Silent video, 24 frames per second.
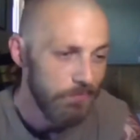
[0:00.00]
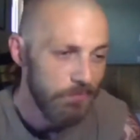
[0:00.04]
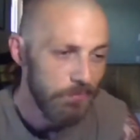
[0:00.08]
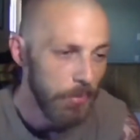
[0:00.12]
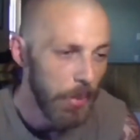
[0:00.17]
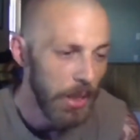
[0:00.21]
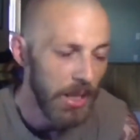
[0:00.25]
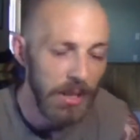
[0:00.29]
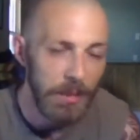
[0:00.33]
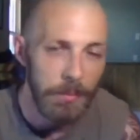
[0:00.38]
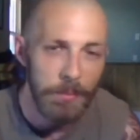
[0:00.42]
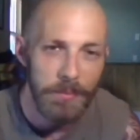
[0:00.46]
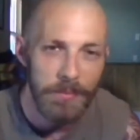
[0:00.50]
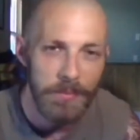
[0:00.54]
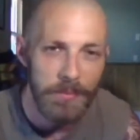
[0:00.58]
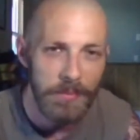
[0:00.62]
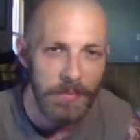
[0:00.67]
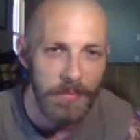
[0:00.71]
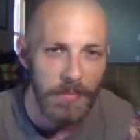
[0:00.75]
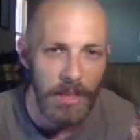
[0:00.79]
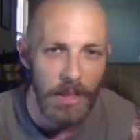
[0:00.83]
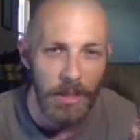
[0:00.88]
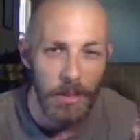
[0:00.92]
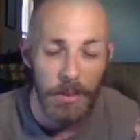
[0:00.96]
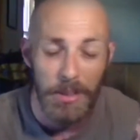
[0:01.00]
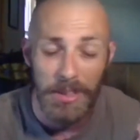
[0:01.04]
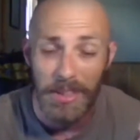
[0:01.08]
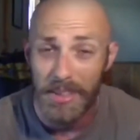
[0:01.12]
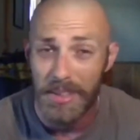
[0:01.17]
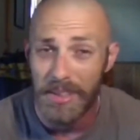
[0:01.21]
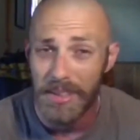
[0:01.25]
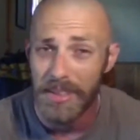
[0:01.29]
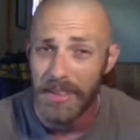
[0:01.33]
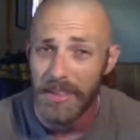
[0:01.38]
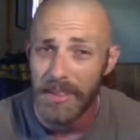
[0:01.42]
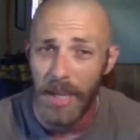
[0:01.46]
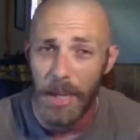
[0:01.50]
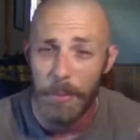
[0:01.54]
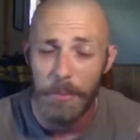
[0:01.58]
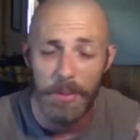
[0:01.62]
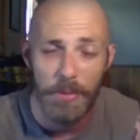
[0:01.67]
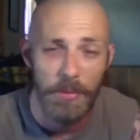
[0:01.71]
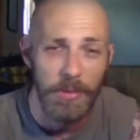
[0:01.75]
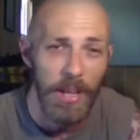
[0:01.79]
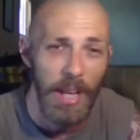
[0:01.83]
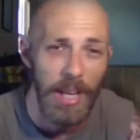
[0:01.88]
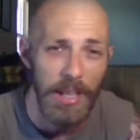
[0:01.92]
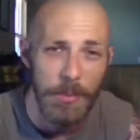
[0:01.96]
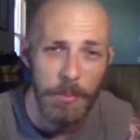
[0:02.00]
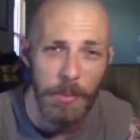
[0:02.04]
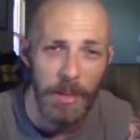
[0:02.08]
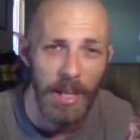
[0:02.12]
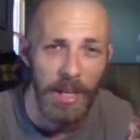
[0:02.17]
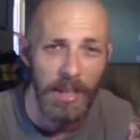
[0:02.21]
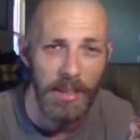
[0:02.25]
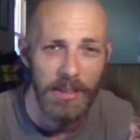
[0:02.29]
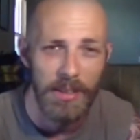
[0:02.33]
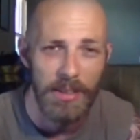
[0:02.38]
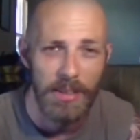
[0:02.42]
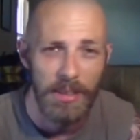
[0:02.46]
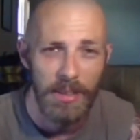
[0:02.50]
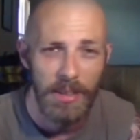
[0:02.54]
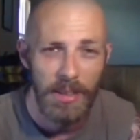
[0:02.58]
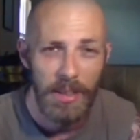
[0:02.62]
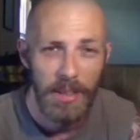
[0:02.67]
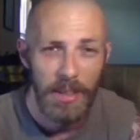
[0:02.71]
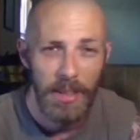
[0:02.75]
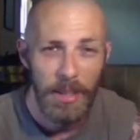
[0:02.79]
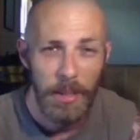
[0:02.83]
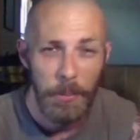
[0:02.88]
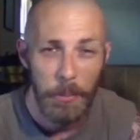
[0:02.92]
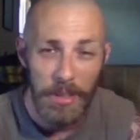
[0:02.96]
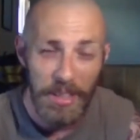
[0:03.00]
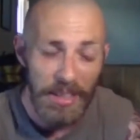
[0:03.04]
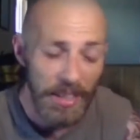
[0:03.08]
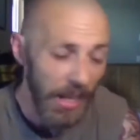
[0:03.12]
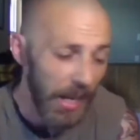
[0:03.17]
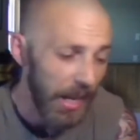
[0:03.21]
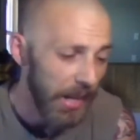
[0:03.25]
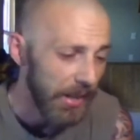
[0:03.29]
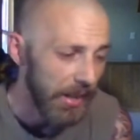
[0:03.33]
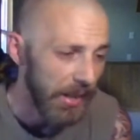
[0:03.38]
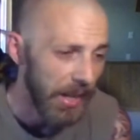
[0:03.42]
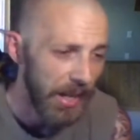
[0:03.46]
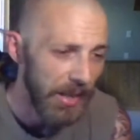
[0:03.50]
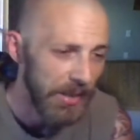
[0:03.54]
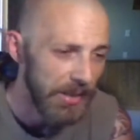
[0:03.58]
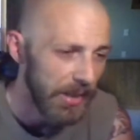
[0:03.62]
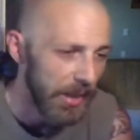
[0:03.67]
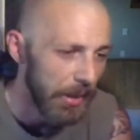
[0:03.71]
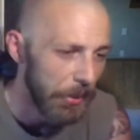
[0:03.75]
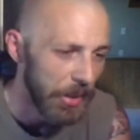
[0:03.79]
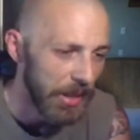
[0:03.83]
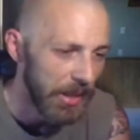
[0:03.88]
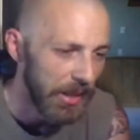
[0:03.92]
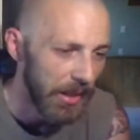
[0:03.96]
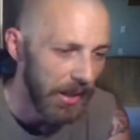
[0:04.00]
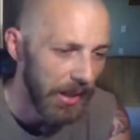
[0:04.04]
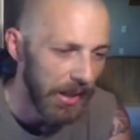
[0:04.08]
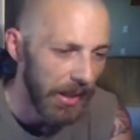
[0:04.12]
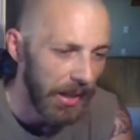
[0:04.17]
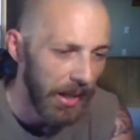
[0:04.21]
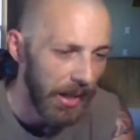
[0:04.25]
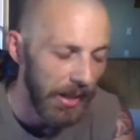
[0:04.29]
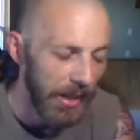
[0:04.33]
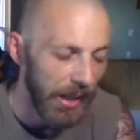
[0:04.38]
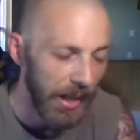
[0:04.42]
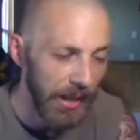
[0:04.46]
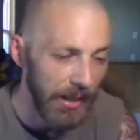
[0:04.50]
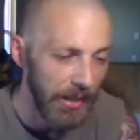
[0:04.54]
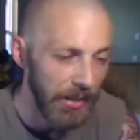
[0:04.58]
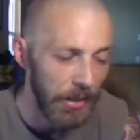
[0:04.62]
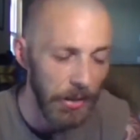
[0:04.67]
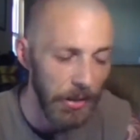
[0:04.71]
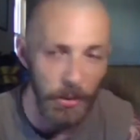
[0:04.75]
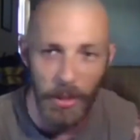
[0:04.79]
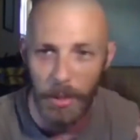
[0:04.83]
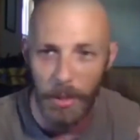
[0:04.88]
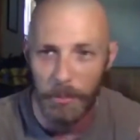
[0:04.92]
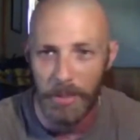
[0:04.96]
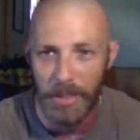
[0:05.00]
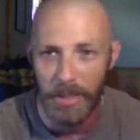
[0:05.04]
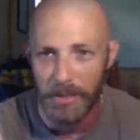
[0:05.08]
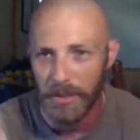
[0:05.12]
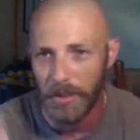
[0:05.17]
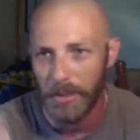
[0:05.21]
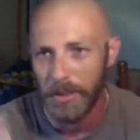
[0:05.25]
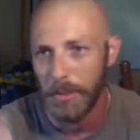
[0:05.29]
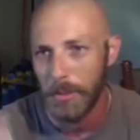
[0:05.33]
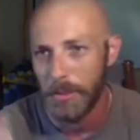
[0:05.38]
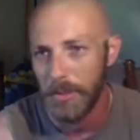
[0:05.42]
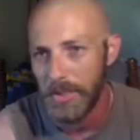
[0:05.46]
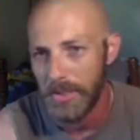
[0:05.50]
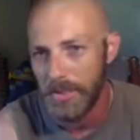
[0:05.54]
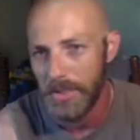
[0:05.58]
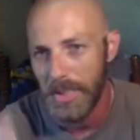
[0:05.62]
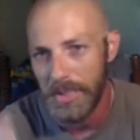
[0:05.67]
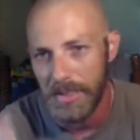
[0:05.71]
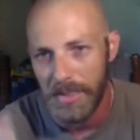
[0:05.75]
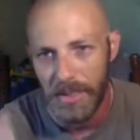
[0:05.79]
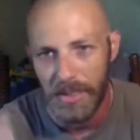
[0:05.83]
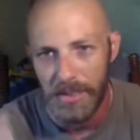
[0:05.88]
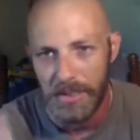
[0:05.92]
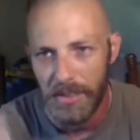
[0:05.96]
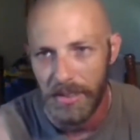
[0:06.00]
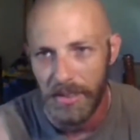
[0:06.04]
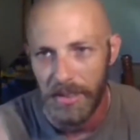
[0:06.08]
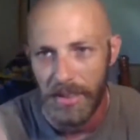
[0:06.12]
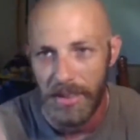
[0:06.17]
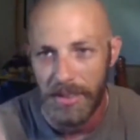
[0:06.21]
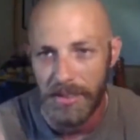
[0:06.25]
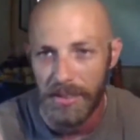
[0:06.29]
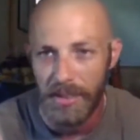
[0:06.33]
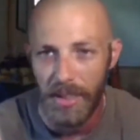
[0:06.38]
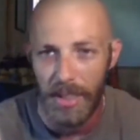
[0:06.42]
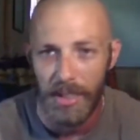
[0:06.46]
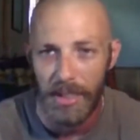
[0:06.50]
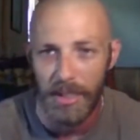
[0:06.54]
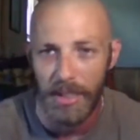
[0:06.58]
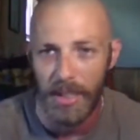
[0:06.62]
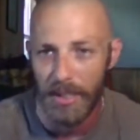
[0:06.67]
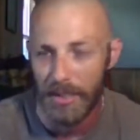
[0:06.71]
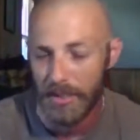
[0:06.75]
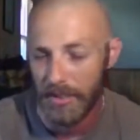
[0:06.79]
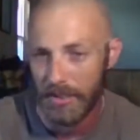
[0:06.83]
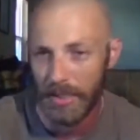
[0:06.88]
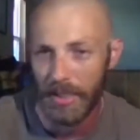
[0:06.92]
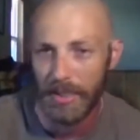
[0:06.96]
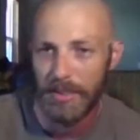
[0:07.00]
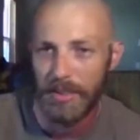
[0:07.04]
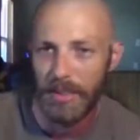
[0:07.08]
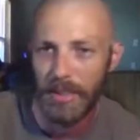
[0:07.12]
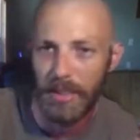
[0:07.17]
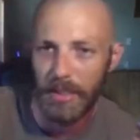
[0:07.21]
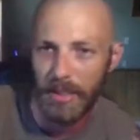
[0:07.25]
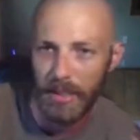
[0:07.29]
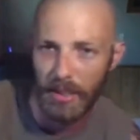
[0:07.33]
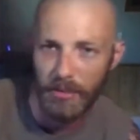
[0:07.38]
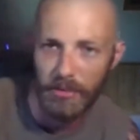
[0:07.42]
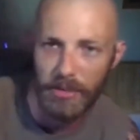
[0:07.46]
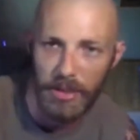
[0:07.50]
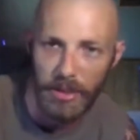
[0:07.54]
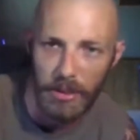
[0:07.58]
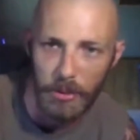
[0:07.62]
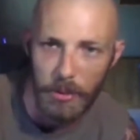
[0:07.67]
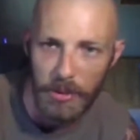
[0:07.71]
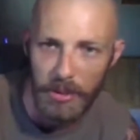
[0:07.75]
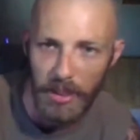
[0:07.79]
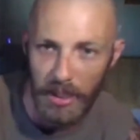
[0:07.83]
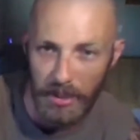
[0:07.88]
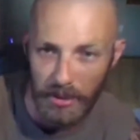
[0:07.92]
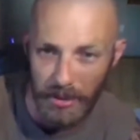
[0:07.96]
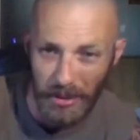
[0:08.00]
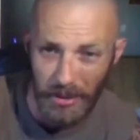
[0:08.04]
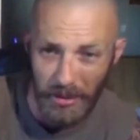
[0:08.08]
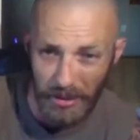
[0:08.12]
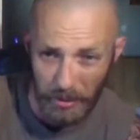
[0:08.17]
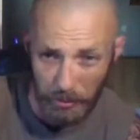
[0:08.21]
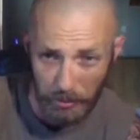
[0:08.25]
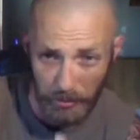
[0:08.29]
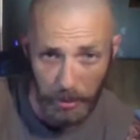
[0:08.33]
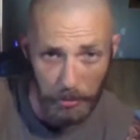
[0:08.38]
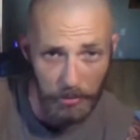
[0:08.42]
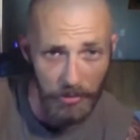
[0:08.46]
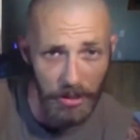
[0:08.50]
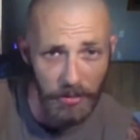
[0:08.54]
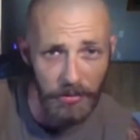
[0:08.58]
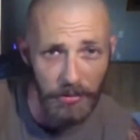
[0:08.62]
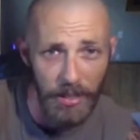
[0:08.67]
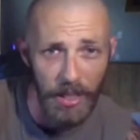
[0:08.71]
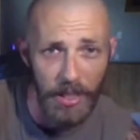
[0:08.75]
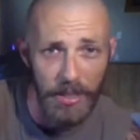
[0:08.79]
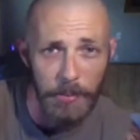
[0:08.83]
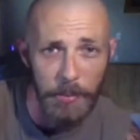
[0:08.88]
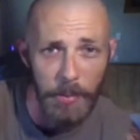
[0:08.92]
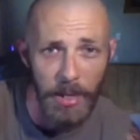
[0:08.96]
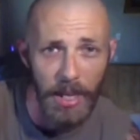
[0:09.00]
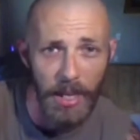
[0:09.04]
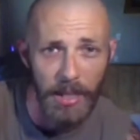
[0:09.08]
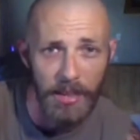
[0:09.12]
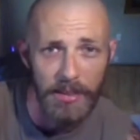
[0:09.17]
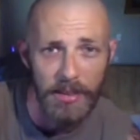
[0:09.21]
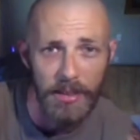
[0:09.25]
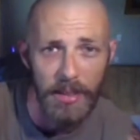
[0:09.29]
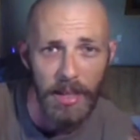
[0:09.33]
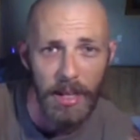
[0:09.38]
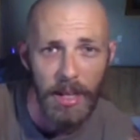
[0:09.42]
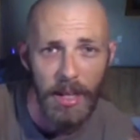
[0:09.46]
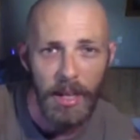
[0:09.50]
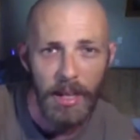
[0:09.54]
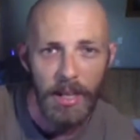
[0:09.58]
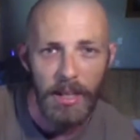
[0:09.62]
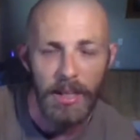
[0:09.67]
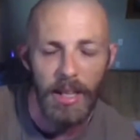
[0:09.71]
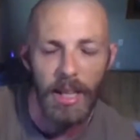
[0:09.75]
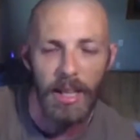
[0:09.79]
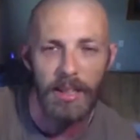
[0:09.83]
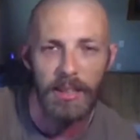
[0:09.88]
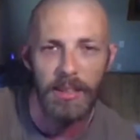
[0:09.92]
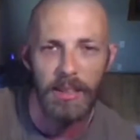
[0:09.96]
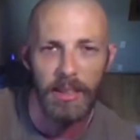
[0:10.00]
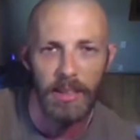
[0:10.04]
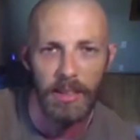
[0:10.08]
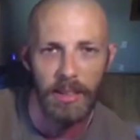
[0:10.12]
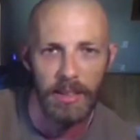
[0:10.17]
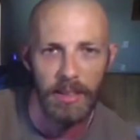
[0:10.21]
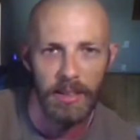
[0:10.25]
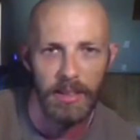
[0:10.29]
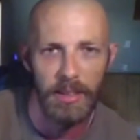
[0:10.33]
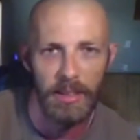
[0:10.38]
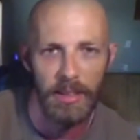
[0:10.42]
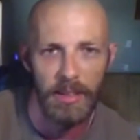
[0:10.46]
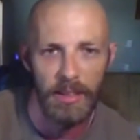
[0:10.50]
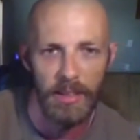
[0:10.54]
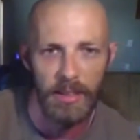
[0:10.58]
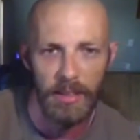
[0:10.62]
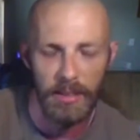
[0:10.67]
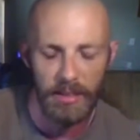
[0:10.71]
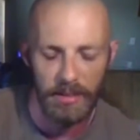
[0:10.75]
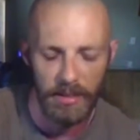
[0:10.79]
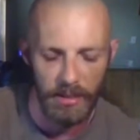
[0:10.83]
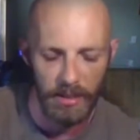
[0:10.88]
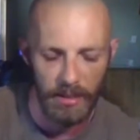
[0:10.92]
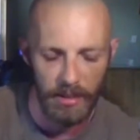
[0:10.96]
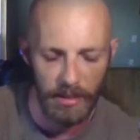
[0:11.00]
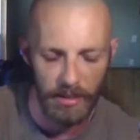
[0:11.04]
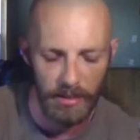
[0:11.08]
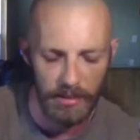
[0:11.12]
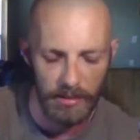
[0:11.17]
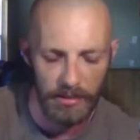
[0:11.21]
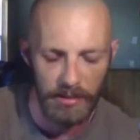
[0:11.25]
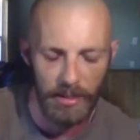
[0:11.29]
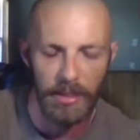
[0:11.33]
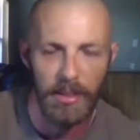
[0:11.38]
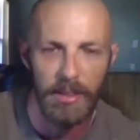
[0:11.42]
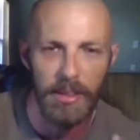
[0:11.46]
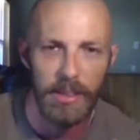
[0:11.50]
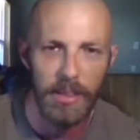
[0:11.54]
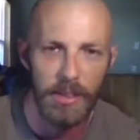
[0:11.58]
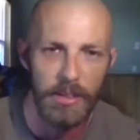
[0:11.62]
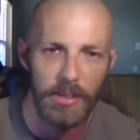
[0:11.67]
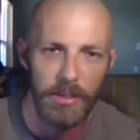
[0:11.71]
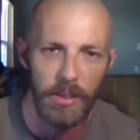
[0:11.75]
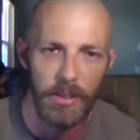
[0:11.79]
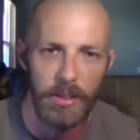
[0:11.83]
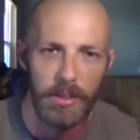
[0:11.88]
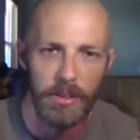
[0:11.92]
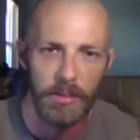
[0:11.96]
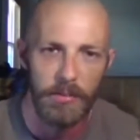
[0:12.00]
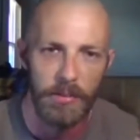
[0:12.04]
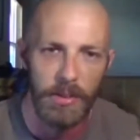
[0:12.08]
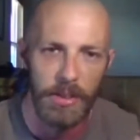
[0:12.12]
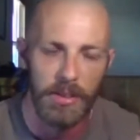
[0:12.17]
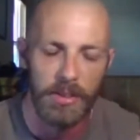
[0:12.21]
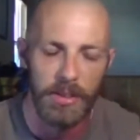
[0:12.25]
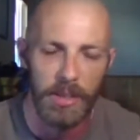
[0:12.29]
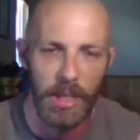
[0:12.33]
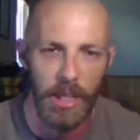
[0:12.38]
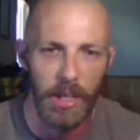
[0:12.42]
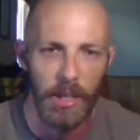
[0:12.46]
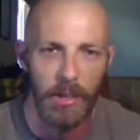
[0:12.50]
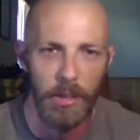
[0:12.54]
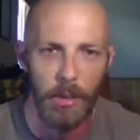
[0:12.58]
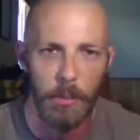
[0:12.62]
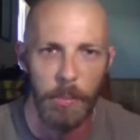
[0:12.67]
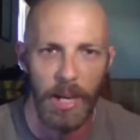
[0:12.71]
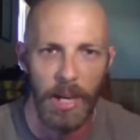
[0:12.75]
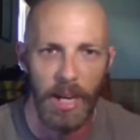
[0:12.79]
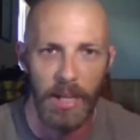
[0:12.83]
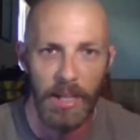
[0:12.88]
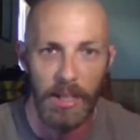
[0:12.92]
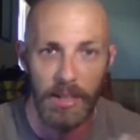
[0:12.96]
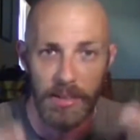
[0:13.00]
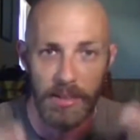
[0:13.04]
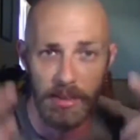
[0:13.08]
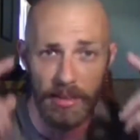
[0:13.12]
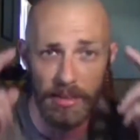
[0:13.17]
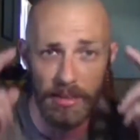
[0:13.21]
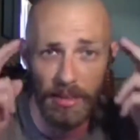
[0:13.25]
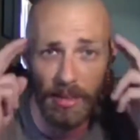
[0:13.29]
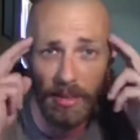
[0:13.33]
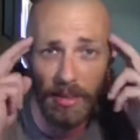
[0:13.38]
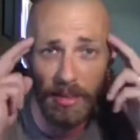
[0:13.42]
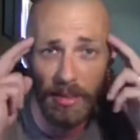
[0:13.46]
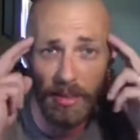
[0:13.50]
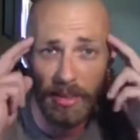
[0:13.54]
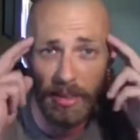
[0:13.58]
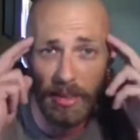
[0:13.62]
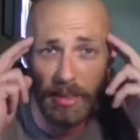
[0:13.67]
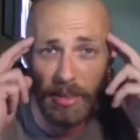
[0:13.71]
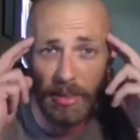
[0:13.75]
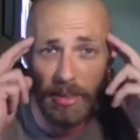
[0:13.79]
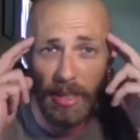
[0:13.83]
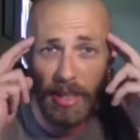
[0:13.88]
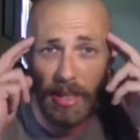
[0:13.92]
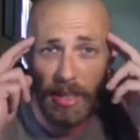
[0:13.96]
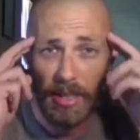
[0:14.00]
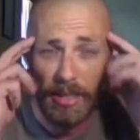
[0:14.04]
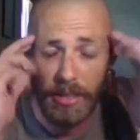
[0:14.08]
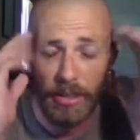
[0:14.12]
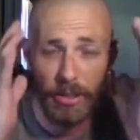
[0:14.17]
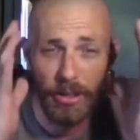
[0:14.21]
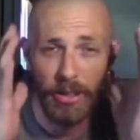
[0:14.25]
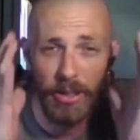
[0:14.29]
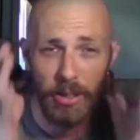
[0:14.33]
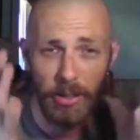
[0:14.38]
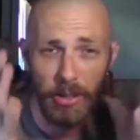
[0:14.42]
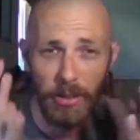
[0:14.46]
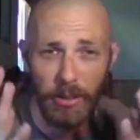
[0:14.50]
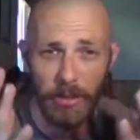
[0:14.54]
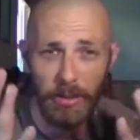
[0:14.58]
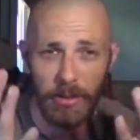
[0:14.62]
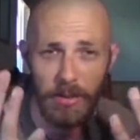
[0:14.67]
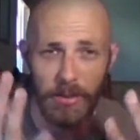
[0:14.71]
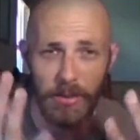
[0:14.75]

But you know, it doesn't stop the flashbacks. I mean, yeah, guys, I mean, I know I'm not the only one. Chantel's on this. Like, Chantel, you ever deal with like the memory flashbacks? Like the suddenly you start to feel scared or panicked and suddenly you're